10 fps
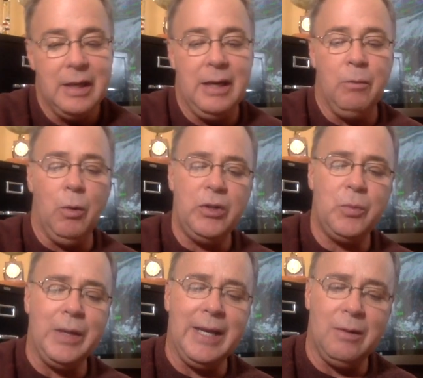And once
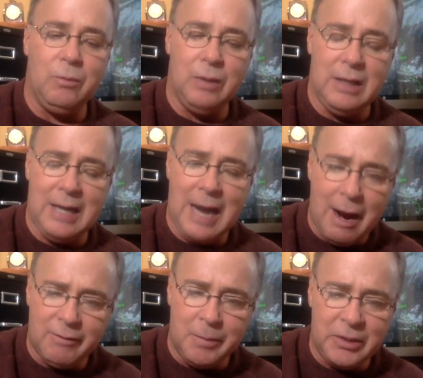we get
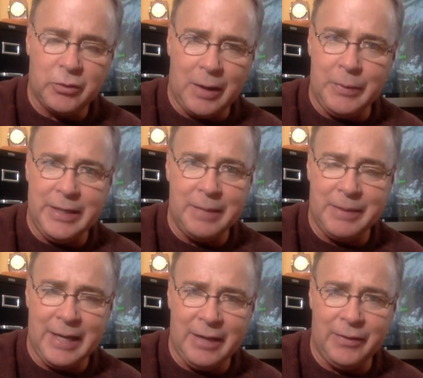however much rain we end up
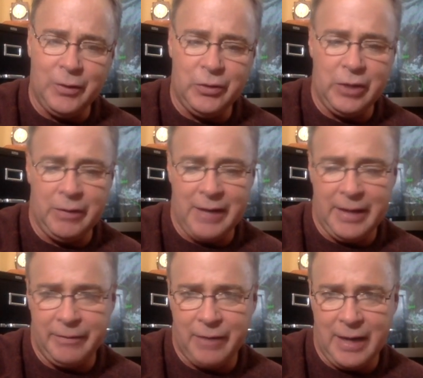getting Thursday overnight
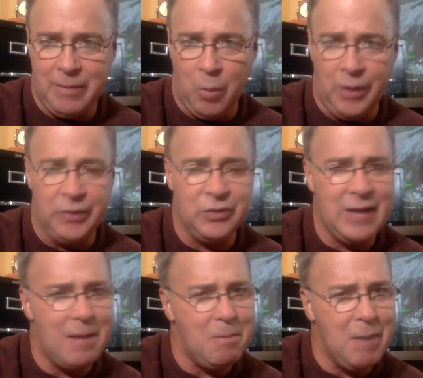and Friday morning, there's
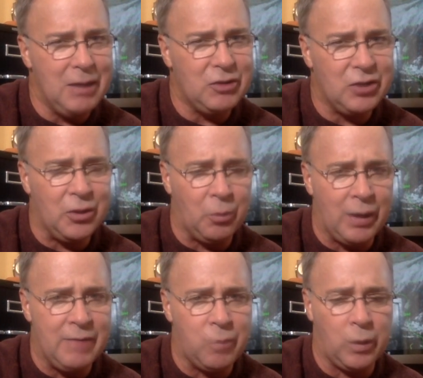not much in the
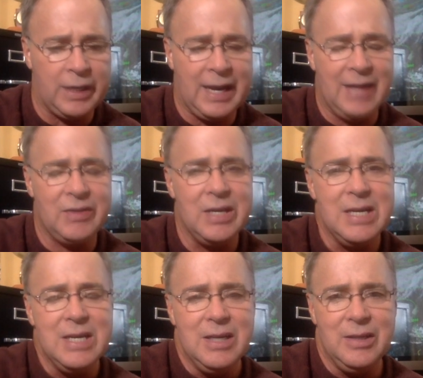rain forecast
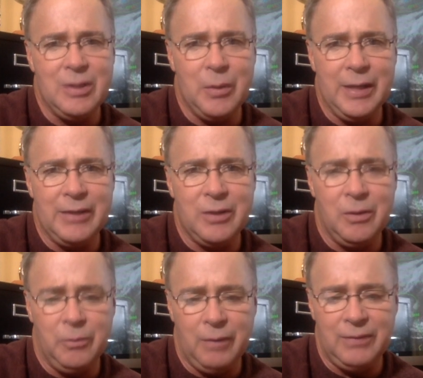until we get
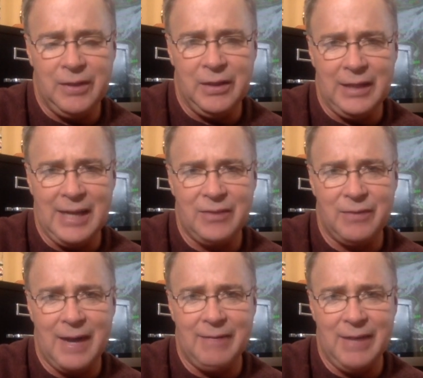to roughly the last
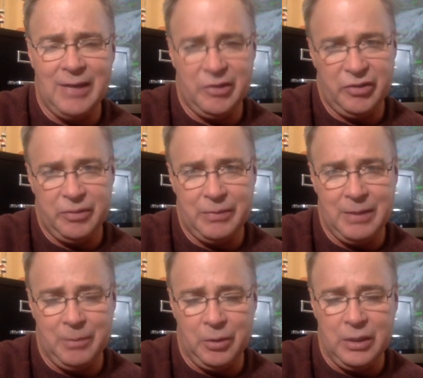five days of
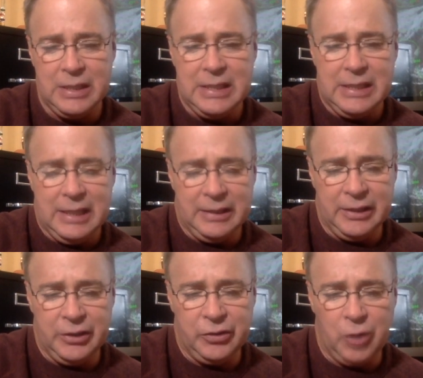September. And
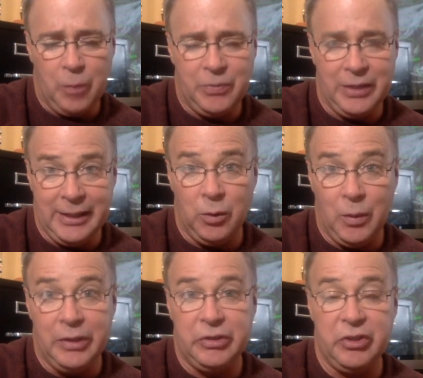then there's hopes that another
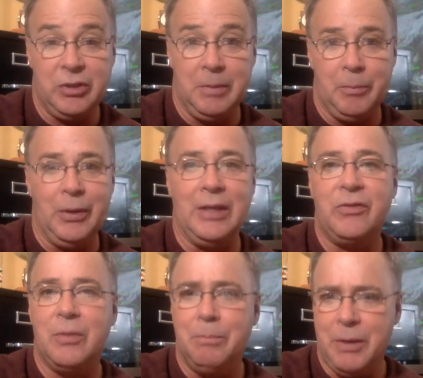weather system will bring
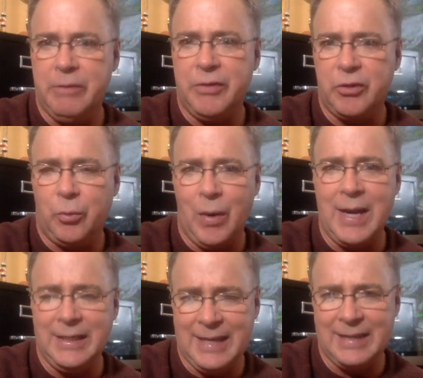us some beneficial
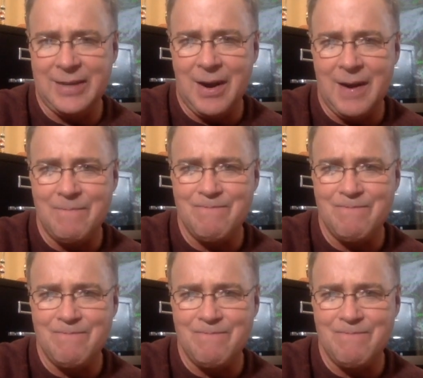rain at that time.